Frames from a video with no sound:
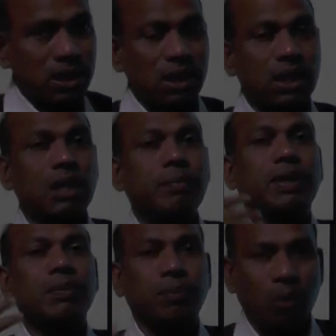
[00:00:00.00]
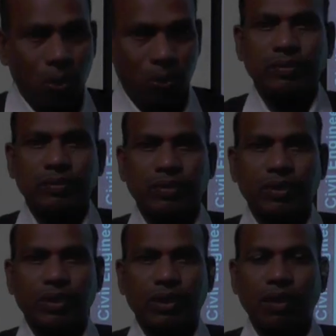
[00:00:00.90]
is a little bit more.
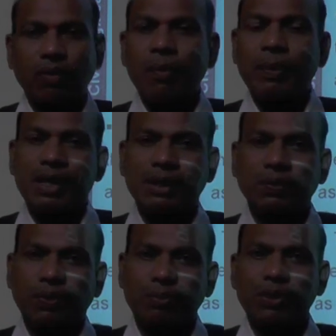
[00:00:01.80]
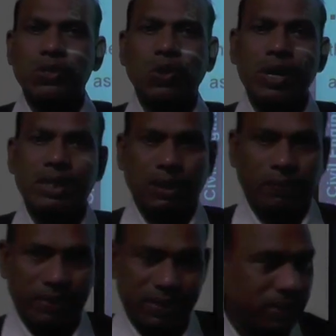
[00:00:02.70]
Evaporation from the soil
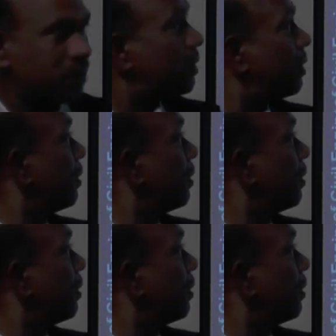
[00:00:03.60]
surfaces,